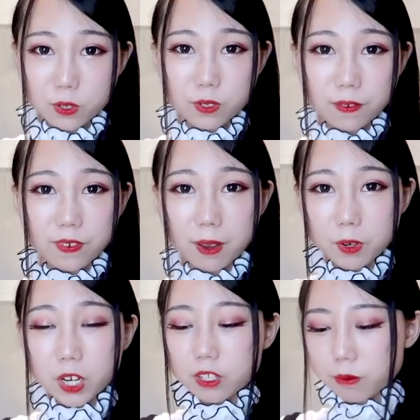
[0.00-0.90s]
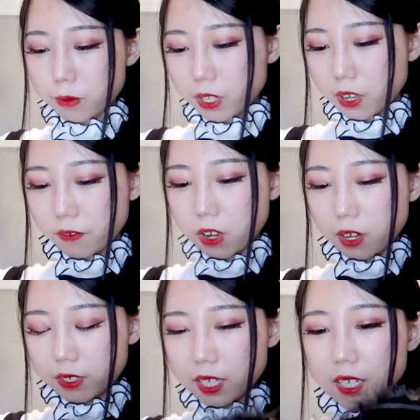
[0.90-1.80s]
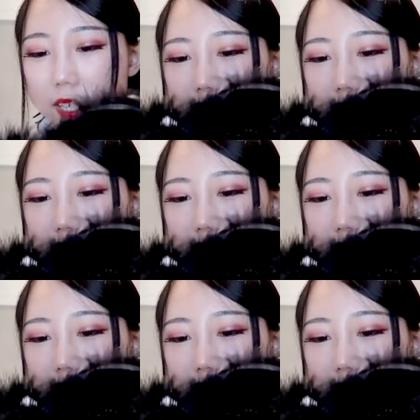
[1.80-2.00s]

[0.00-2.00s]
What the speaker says: so the fabric is made of cotton.